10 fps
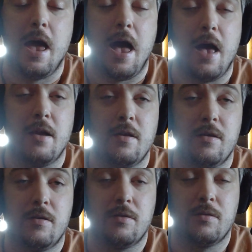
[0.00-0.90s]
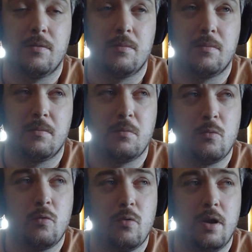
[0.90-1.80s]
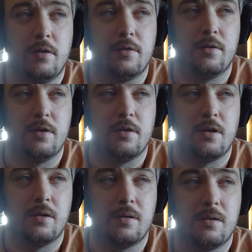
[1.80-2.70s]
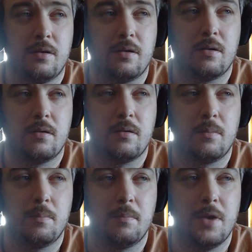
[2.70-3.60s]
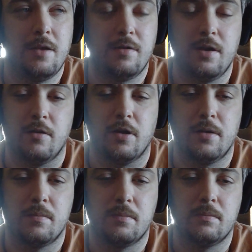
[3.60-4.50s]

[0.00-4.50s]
And what else has he done? That's it, right?